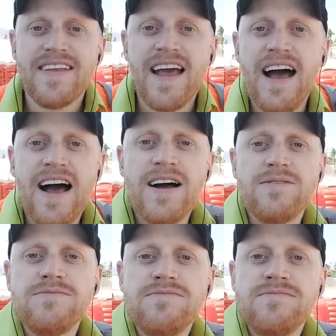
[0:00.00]

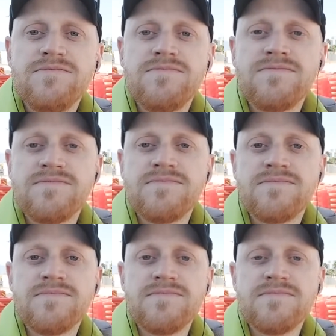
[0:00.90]

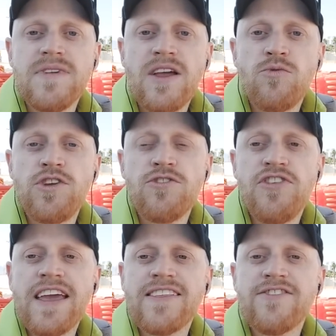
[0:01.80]
Um, do you
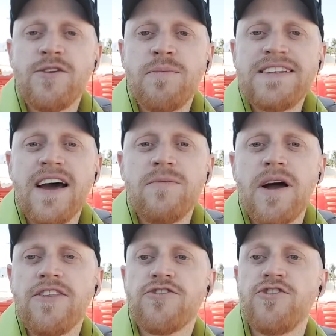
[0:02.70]
think this will be done
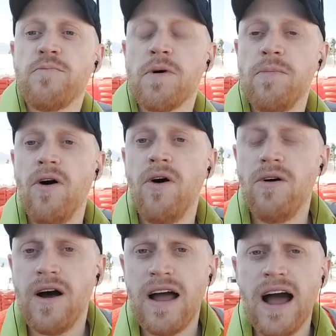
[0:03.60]
by the Super
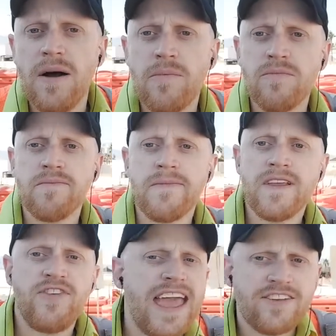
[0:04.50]
Bowl? Um,
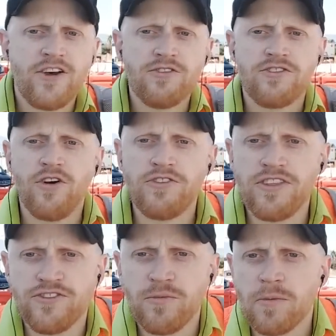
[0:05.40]
is Vegas host, hosting
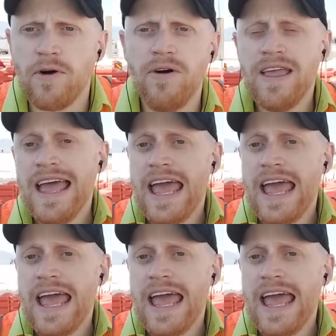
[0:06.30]
the Super Bowl?